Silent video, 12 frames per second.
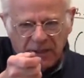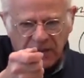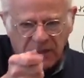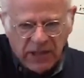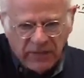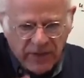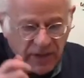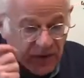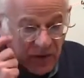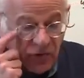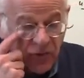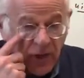in the T V
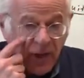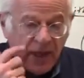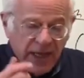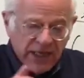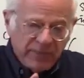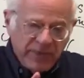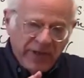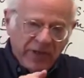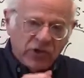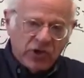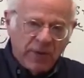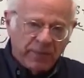industry, is
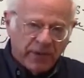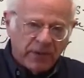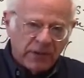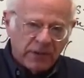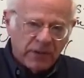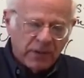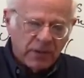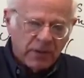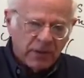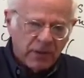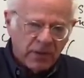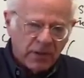being cheapened,
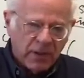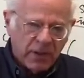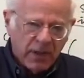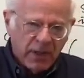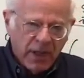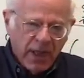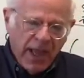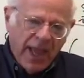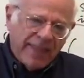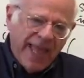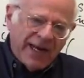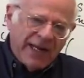
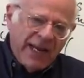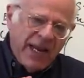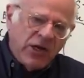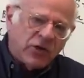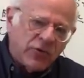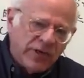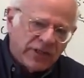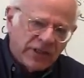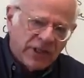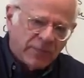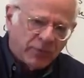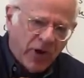and that
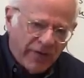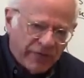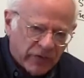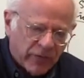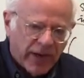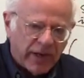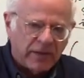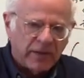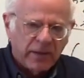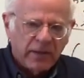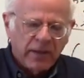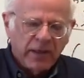increases the profit rate
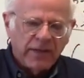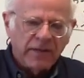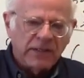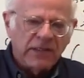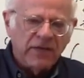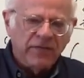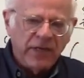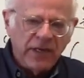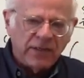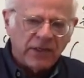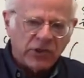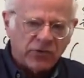in the T
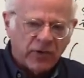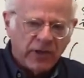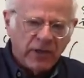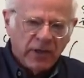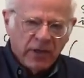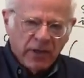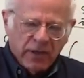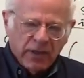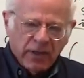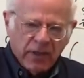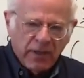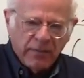V industry
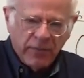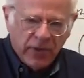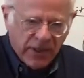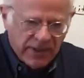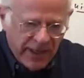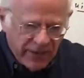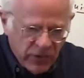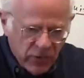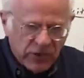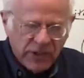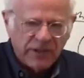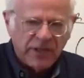because they're
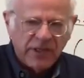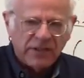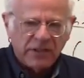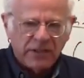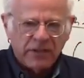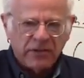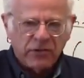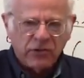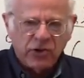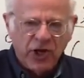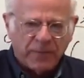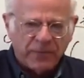using these
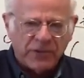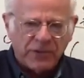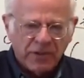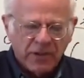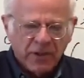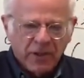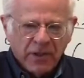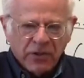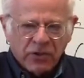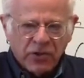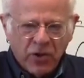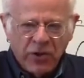chips.
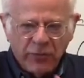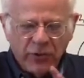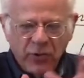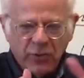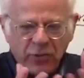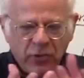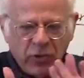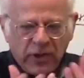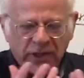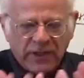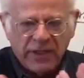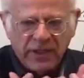So when you, you
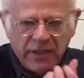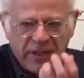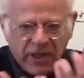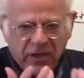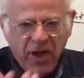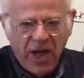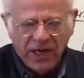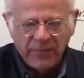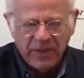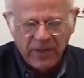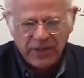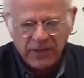look at the, the
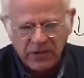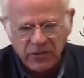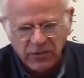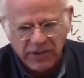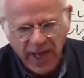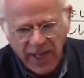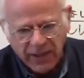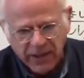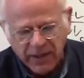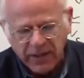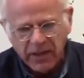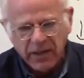economy as a
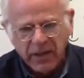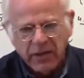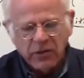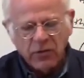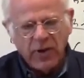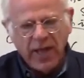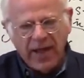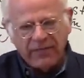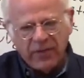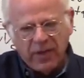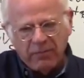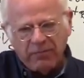totality, you
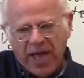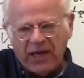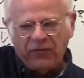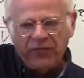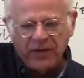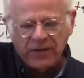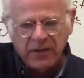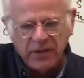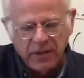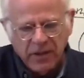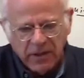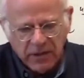have the benefit
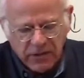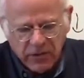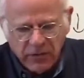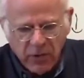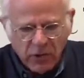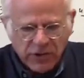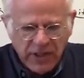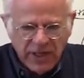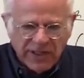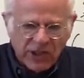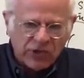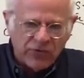to those
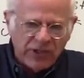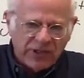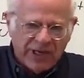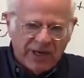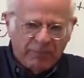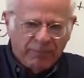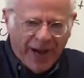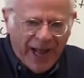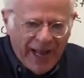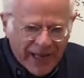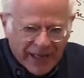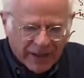industries that are
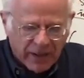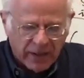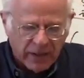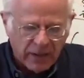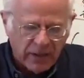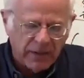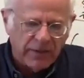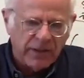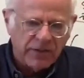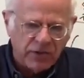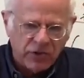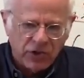buying
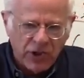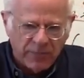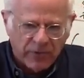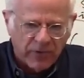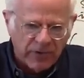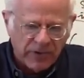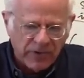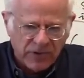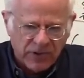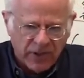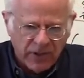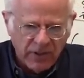this cheaper
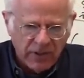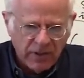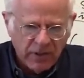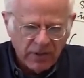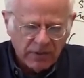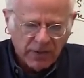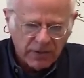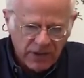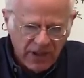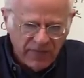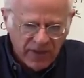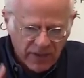C, the
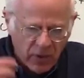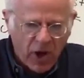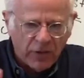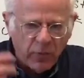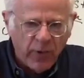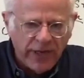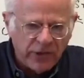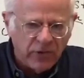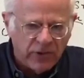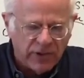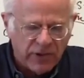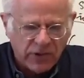T V and all the wage
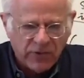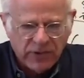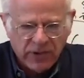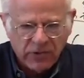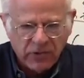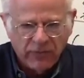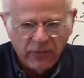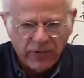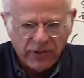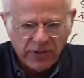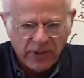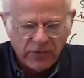good industries and so
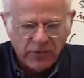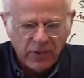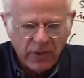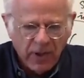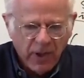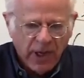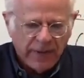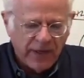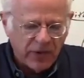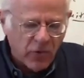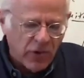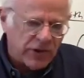forth, et cetera. And
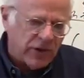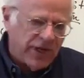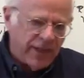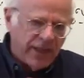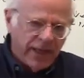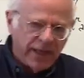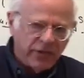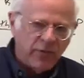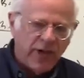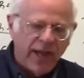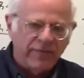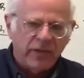then, of course, on the other hand,
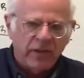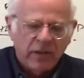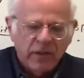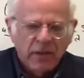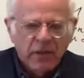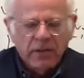you have the,